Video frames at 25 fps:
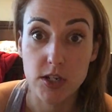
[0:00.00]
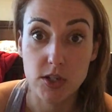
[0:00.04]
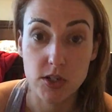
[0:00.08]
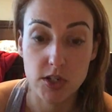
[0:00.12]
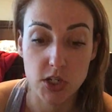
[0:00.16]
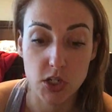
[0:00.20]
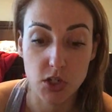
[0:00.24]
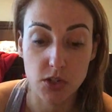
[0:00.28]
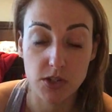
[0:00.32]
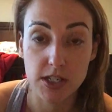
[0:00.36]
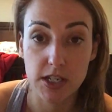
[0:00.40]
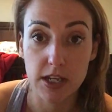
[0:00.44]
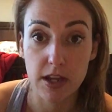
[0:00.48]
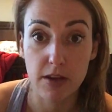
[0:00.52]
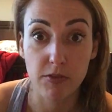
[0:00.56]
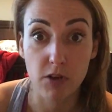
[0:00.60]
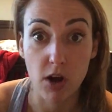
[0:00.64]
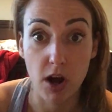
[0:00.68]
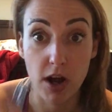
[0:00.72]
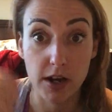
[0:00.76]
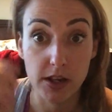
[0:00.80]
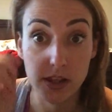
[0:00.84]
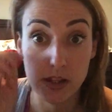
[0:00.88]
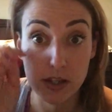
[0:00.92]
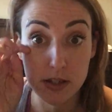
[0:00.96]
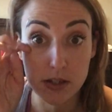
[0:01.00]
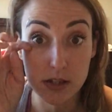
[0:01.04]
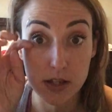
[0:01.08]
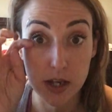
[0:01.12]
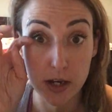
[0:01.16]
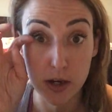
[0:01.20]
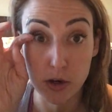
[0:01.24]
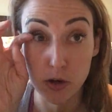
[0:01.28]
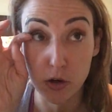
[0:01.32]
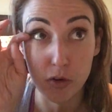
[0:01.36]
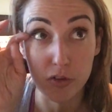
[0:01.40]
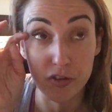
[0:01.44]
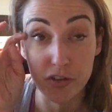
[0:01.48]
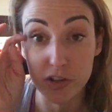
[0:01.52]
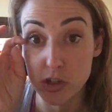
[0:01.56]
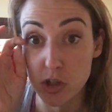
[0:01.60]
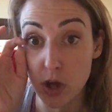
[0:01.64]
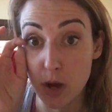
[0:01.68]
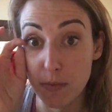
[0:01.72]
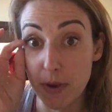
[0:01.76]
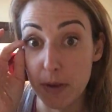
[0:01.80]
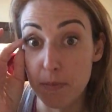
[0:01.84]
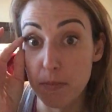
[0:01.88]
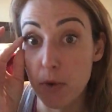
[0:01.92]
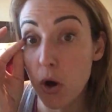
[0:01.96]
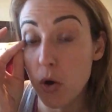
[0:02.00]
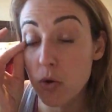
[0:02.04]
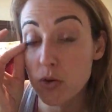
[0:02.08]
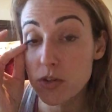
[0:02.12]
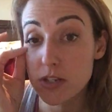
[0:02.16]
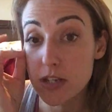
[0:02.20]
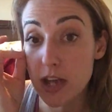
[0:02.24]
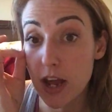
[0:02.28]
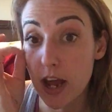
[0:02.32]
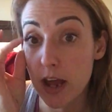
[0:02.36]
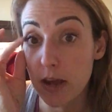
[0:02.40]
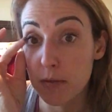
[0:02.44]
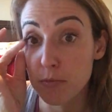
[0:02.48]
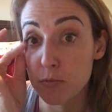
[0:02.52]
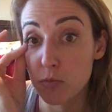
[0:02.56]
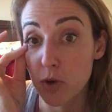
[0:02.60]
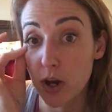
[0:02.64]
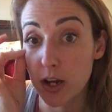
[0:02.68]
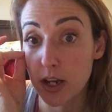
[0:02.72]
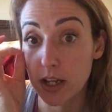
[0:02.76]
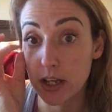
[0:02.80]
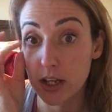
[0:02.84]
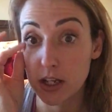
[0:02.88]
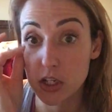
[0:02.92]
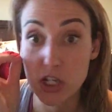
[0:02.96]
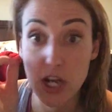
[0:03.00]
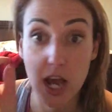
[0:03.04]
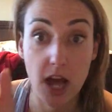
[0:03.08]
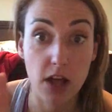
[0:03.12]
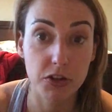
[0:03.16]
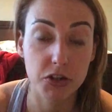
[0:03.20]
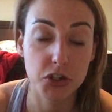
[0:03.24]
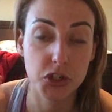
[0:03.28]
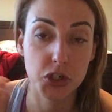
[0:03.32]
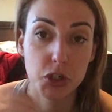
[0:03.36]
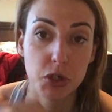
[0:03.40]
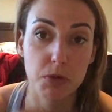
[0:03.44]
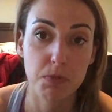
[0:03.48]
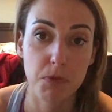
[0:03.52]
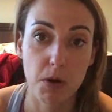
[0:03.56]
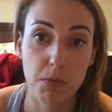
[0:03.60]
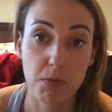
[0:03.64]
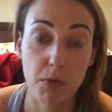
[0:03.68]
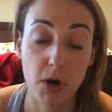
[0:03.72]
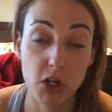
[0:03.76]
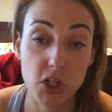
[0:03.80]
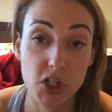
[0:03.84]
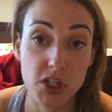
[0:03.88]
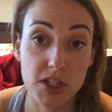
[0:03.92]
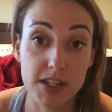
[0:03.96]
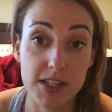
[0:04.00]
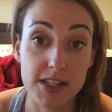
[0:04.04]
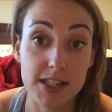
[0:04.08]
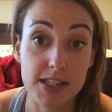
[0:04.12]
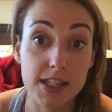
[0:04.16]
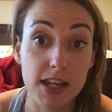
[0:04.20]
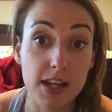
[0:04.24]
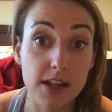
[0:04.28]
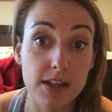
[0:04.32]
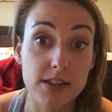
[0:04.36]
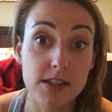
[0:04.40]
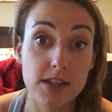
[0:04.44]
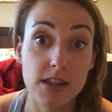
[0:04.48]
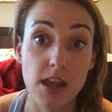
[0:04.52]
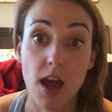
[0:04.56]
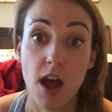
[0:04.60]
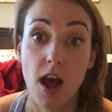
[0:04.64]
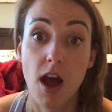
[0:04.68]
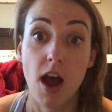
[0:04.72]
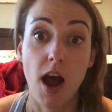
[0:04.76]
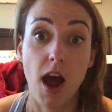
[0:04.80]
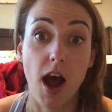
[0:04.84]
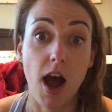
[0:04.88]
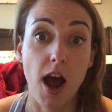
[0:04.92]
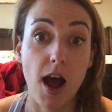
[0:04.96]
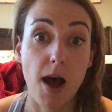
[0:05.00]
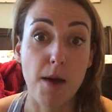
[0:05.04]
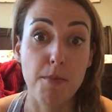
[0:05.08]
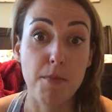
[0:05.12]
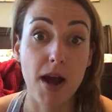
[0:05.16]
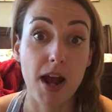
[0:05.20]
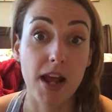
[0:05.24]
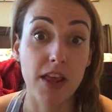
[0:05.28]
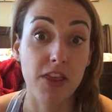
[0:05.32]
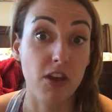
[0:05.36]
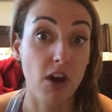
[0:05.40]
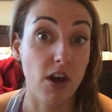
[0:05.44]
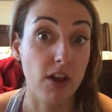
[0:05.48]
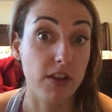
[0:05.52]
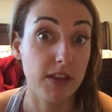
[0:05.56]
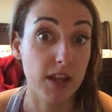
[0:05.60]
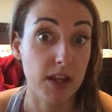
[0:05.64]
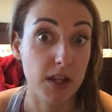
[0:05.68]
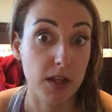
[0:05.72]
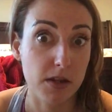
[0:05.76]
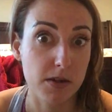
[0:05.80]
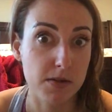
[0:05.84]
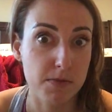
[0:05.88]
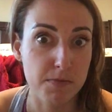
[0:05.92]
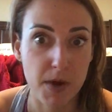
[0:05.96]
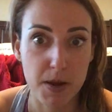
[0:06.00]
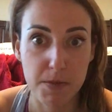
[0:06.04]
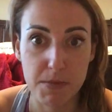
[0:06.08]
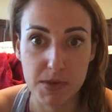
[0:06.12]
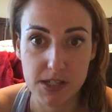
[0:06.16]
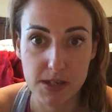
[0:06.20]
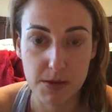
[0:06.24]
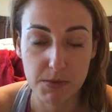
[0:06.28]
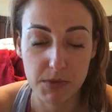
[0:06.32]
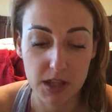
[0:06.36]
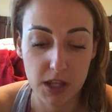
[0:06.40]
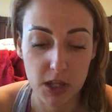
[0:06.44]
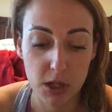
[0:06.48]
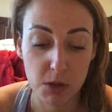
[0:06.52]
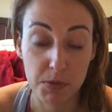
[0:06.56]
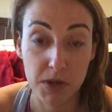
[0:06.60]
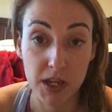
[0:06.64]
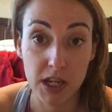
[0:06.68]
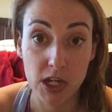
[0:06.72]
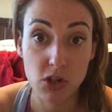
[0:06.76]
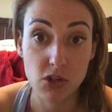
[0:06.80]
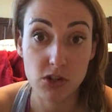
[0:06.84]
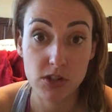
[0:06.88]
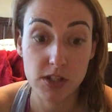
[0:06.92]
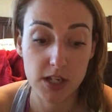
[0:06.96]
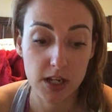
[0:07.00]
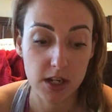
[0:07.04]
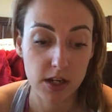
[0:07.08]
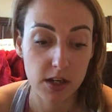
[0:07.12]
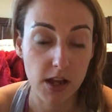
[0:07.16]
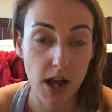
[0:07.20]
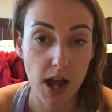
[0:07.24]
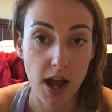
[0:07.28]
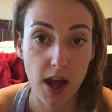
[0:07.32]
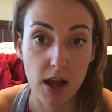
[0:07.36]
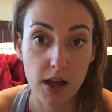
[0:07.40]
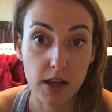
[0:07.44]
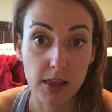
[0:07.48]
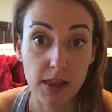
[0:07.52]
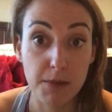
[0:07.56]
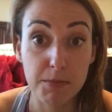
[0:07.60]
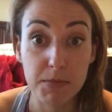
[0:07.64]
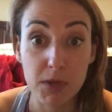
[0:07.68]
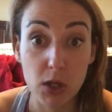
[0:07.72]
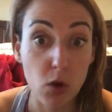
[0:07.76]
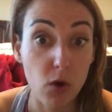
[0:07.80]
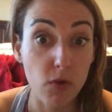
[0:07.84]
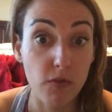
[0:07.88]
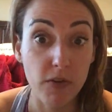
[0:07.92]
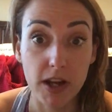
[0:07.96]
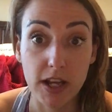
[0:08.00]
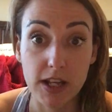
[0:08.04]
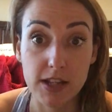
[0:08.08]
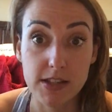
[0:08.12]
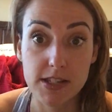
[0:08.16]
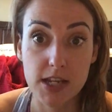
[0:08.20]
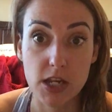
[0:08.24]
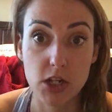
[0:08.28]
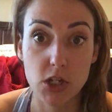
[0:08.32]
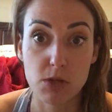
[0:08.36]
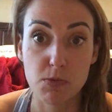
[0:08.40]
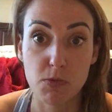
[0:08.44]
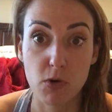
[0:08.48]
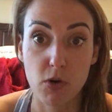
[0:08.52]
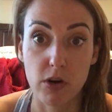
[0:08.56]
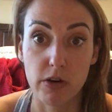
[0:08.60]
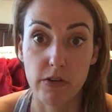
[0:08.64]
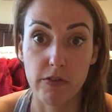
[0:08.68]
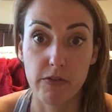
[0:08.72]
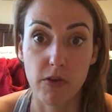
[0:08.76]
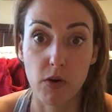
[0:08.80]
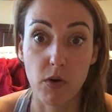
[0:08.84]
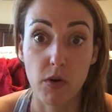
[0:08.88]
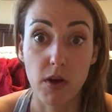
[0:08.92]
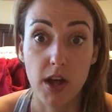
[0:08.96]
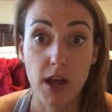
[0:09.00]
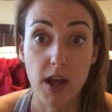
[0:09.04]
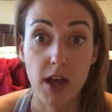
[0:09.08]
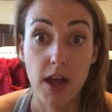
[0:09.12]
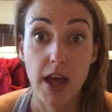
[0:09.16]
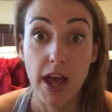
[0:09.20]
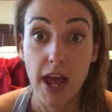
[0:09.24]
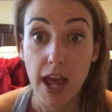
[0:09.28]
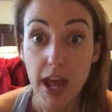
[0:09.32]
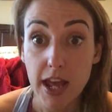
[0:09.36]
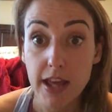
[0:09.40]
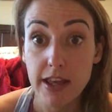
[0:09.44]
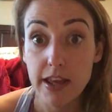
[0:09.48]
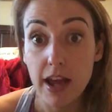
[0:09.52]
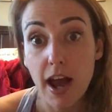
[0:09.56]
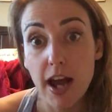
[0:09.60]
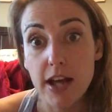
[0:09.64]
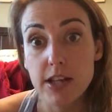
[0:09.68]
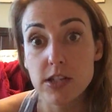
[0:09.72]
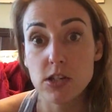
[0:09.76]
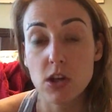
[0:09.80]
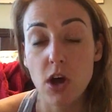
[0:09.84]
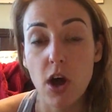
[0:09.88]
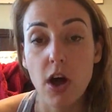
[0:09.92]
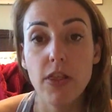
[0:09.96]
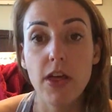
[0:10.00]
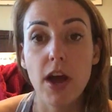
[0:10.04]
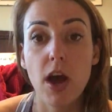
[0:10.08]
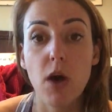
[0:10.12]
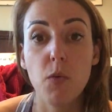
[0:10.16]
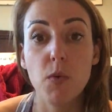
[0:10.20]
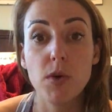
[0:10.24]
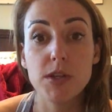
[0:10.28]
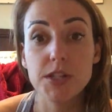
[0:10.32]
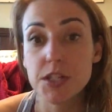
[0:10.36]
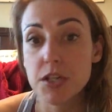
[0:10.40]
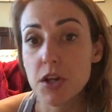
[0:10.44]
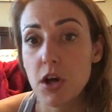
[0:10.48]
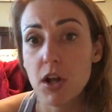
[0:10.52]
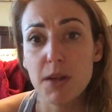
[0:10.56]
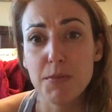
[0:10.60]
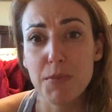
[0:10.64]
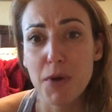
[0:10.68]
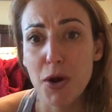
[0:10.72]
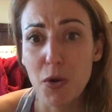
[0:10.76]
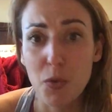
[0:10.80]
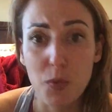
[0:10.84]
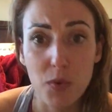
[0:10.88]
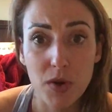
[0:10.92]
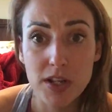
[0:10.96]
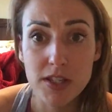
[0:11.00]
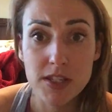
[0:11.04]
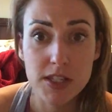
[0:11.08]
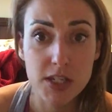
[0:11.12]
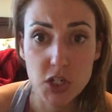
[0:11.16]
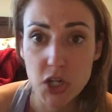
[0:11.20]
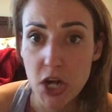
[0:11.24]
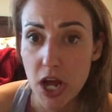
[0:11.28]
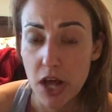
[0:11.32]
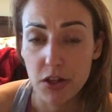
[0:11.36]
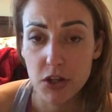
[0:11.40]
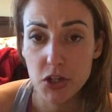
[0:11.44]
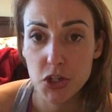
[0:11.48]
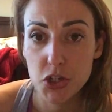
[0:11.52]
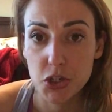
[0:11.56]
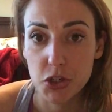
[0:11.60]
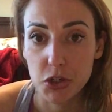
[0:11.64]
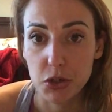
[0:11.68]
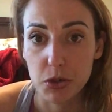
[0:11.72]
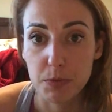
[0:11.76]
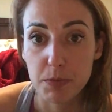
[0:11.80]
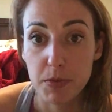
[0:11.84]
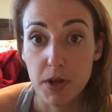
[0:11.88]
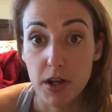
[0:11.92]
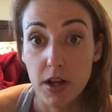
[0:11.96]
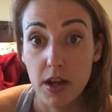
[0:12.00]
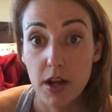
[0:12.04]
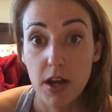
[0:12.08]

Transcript: did you see I've got this, I don't know if you saw my post, I'm running a challenge group on March the 6th. I thought that might be something that you'd be interested. Let me know if I can send you more info. hey, yeah, I saw that. What's it all about? What is the challenge group?